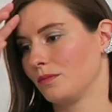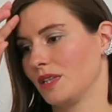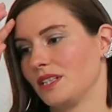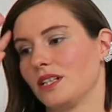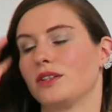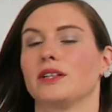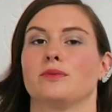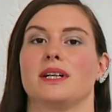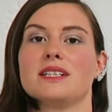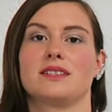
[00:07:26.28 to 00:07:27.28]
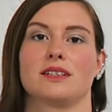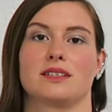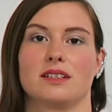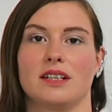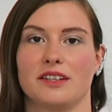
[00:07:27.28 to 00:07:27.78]
Material wise,
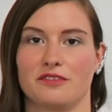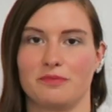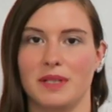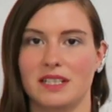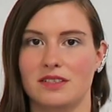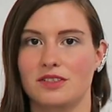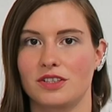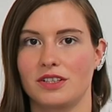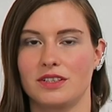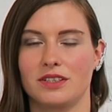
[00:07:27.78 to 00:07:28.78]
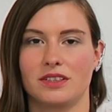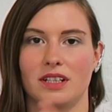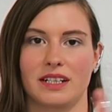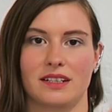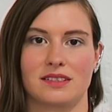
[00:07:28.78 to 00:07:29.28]
there's a lot of mixture,
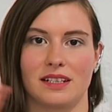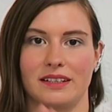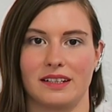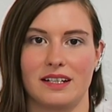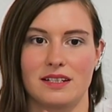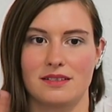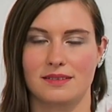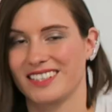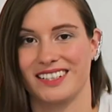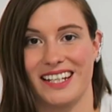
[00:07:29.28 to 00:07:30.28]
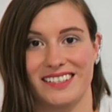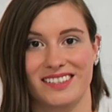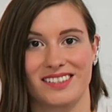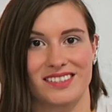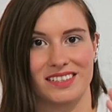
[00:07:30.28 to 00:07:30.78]
like I said, lace,
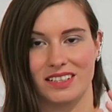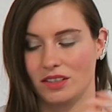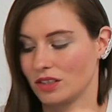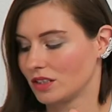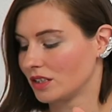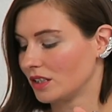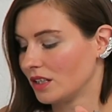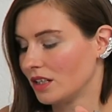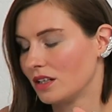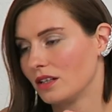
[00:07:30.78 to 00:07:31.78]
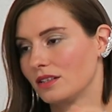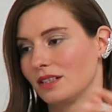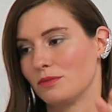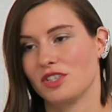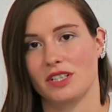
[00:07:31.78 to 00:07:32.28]
net, silk,
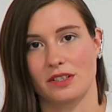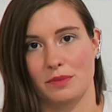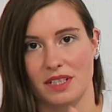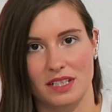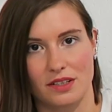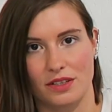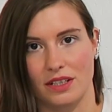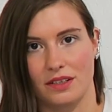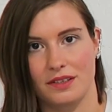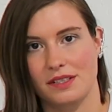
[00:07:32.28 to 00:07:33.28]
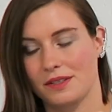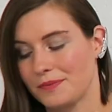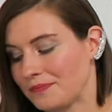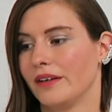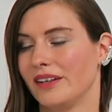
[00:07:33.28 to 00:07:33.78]
some sheer materials.
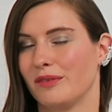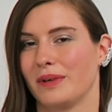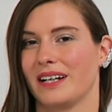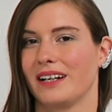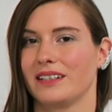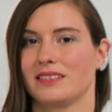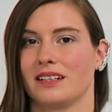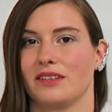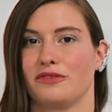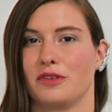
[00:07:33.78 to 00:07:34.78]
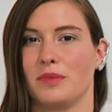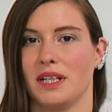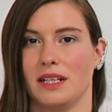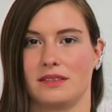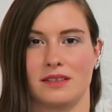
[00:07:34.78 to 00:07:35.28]
Now, why I say for
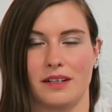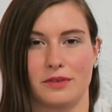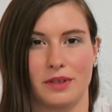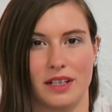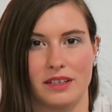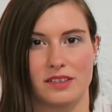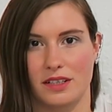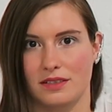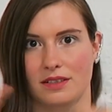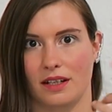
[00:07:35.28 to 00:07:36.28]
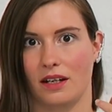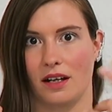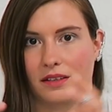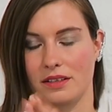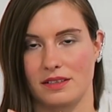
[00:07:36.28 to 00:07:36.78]
me he's not really just a
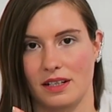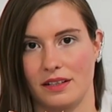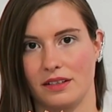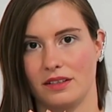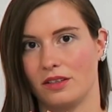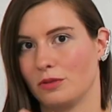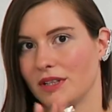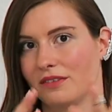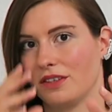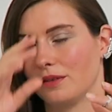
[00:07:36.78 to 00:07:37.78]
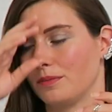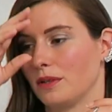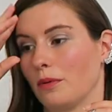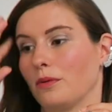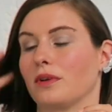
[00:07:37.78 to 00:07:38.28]
goth designer or whatever
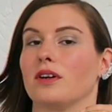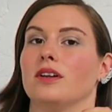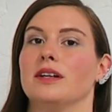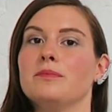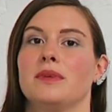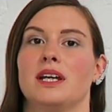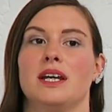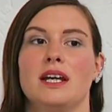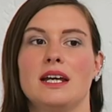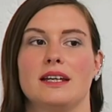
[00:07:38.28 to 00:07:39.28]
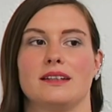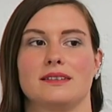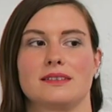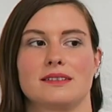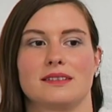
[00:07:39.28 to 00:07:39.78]
people will call him,
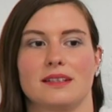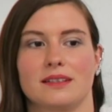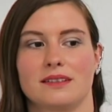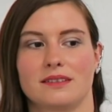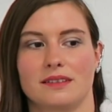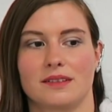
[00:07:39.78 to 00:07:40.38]
is that